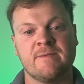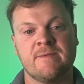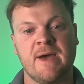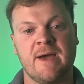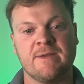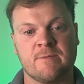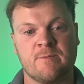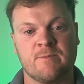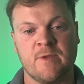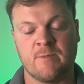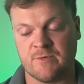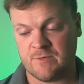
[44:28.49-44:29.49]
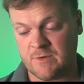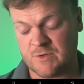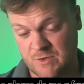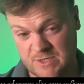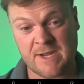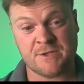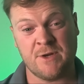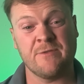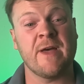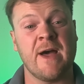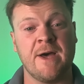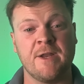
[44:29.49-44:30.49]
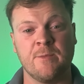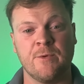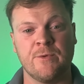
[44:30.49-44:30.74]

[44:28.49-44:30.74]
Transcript: that the trajectory of that animal